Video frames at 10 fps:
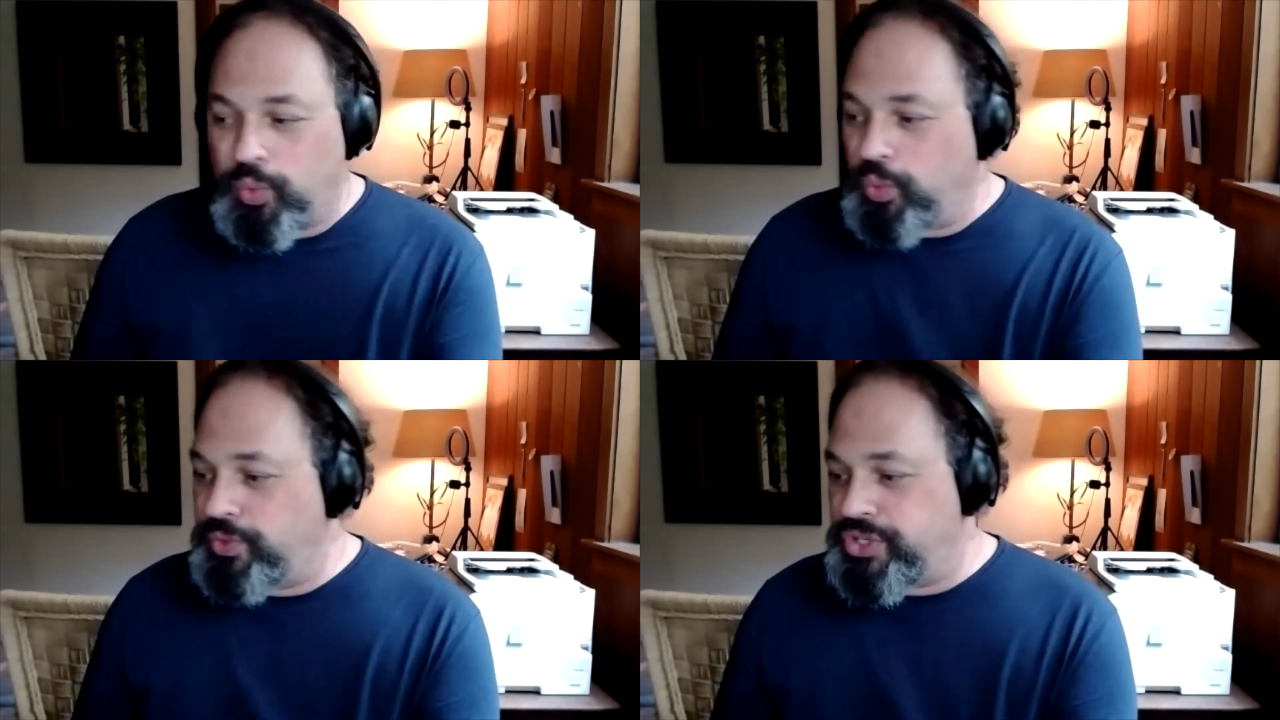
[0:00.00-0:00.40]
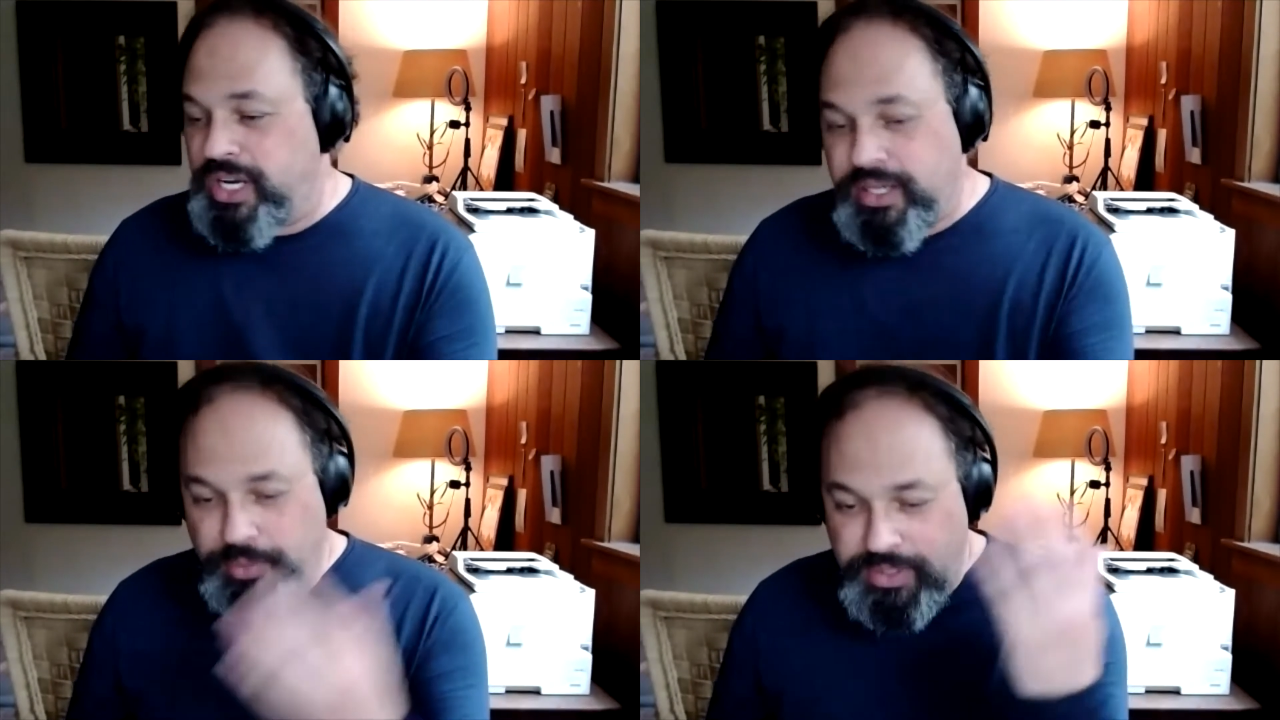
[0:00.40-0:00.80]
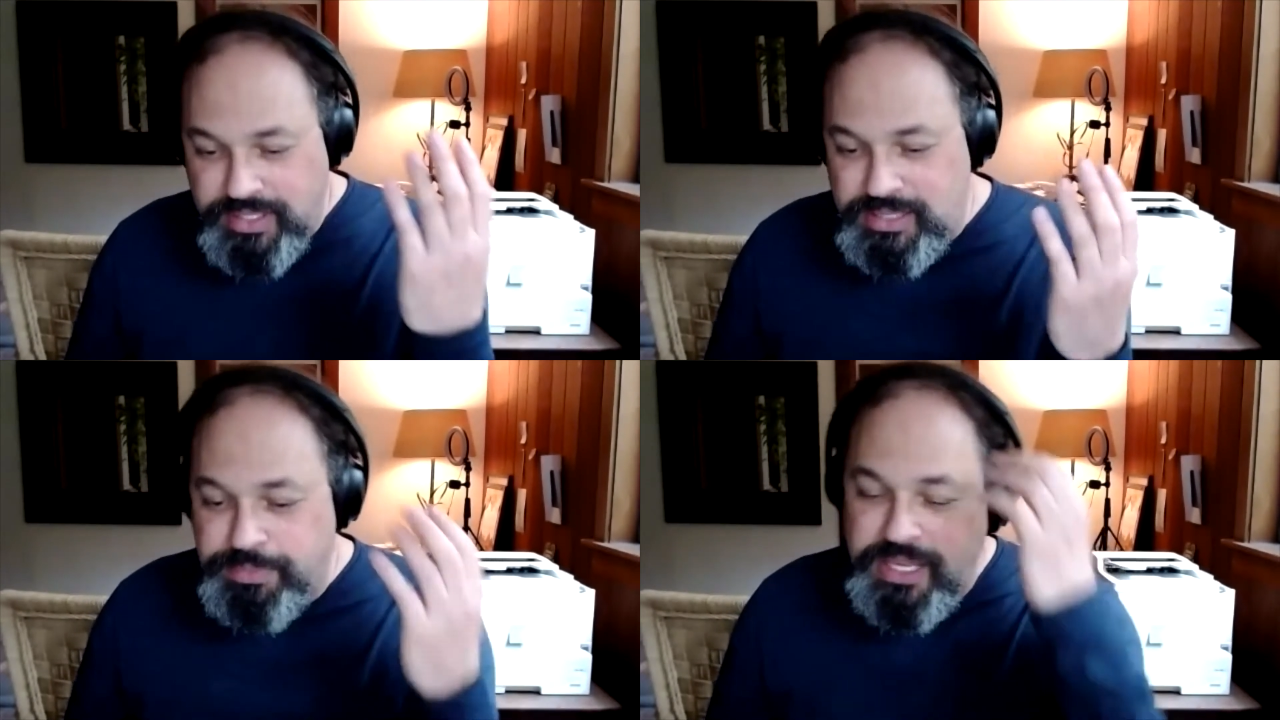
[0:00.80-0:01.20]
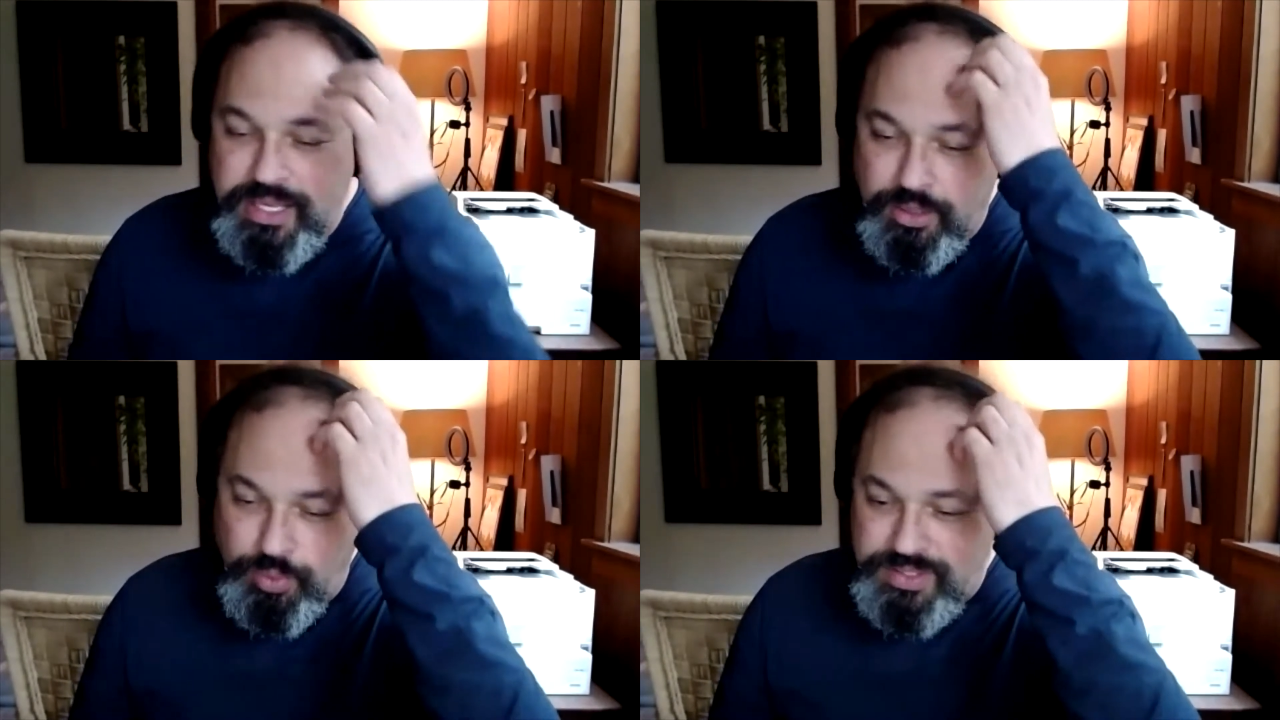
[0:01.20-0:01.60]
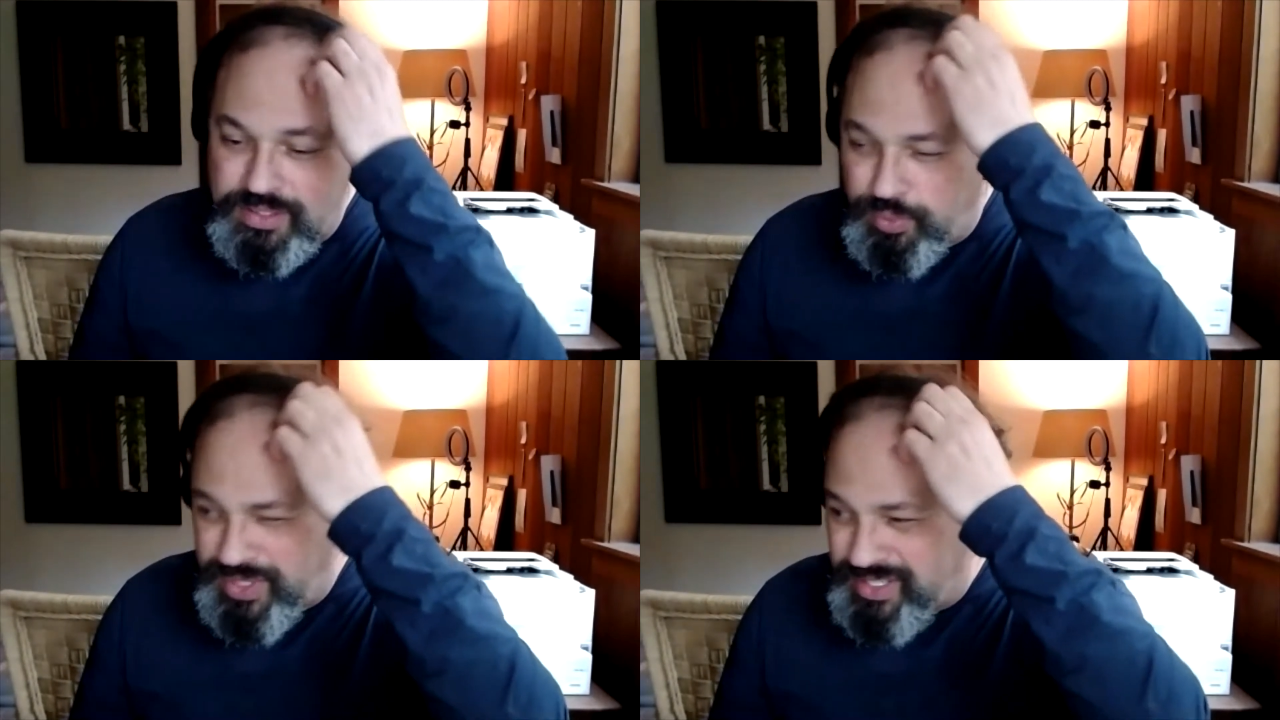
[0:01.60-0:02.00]
generally speaking, what's
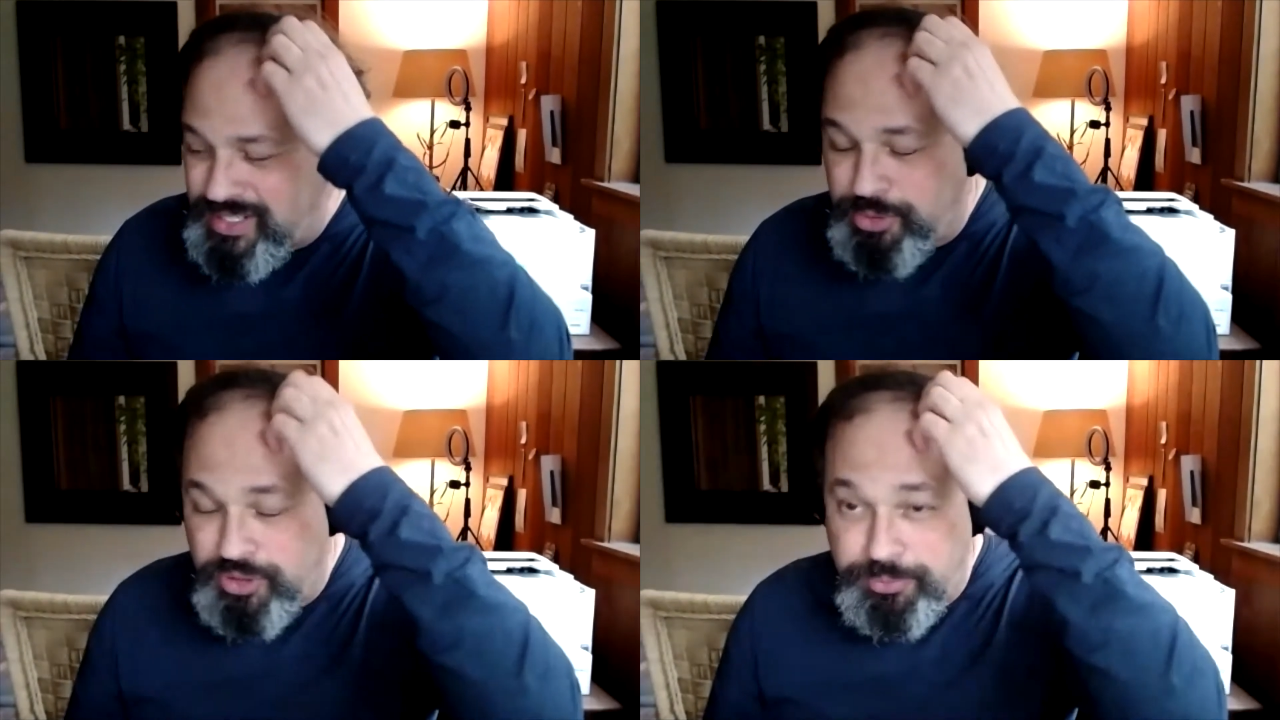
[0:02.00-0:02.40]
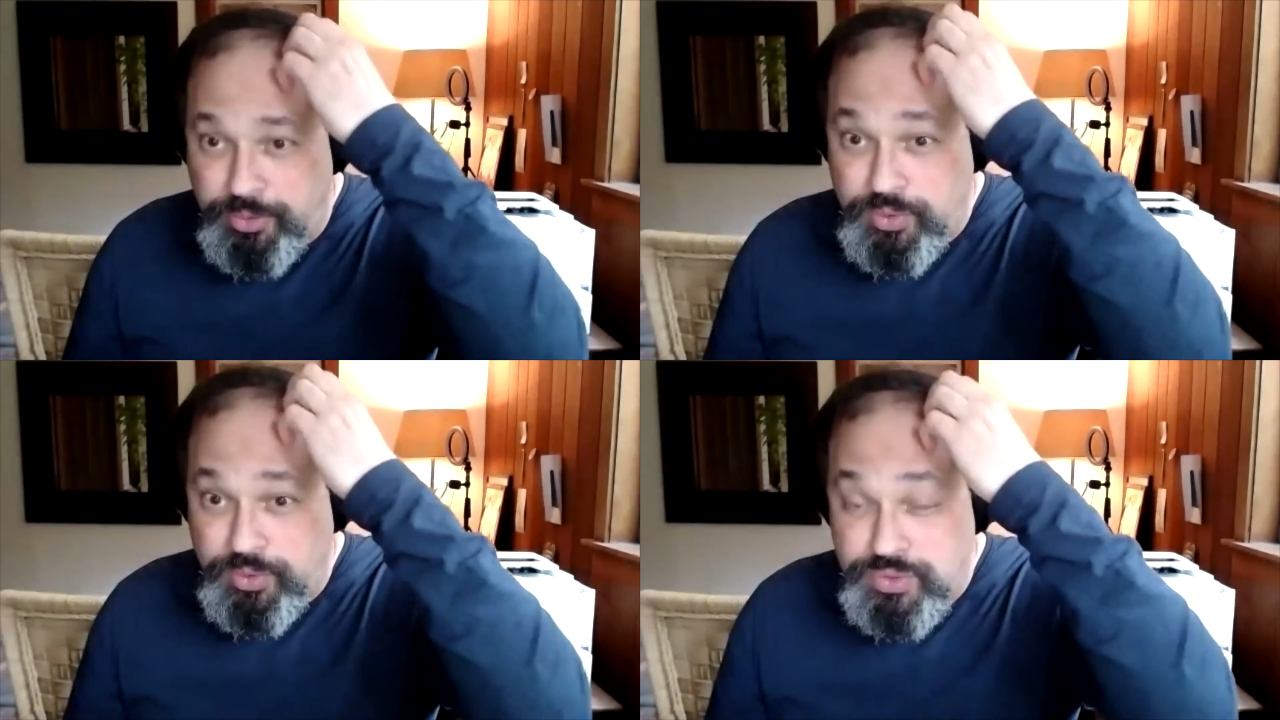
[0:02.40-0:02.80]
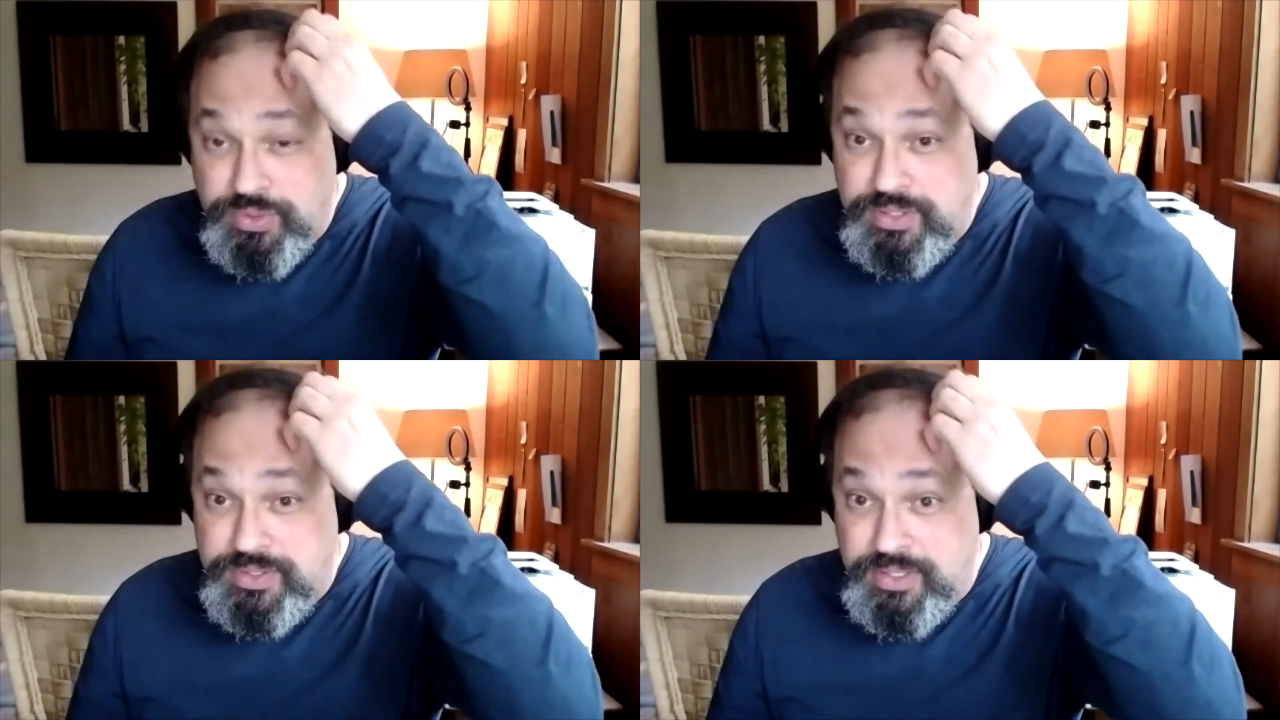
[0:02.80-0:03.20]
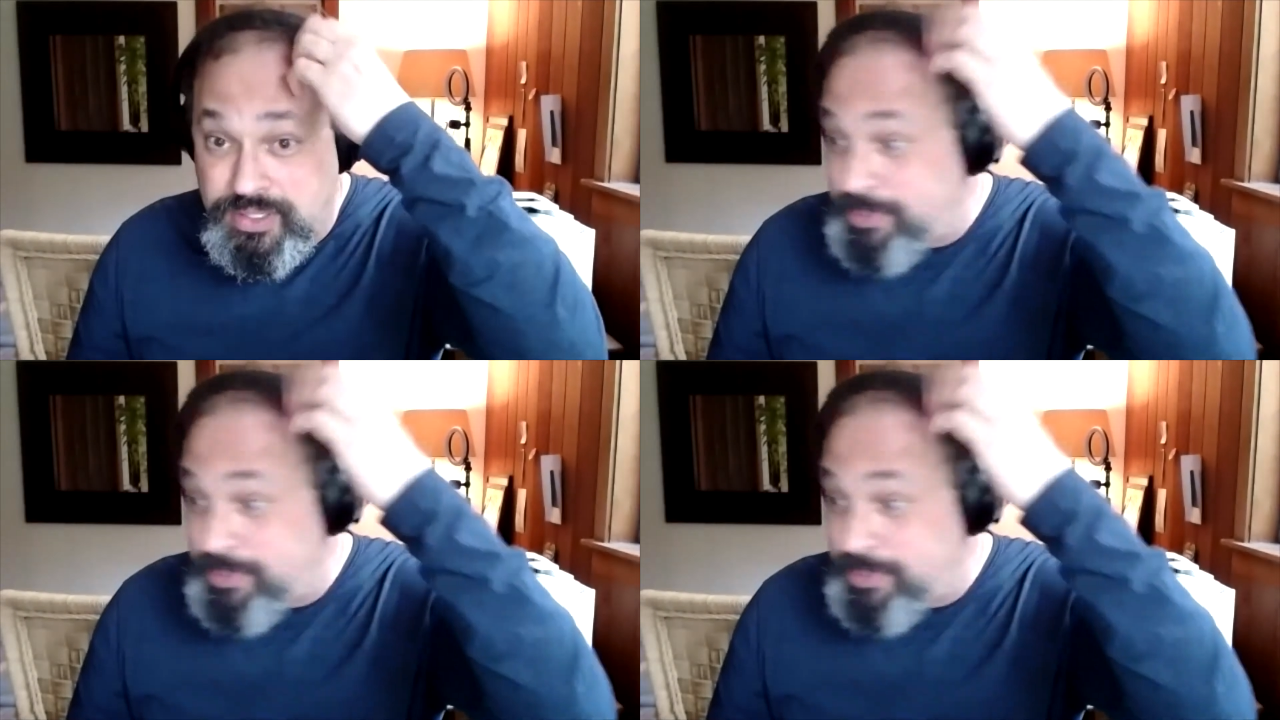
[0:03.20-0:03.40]
a reasonable approach to these things.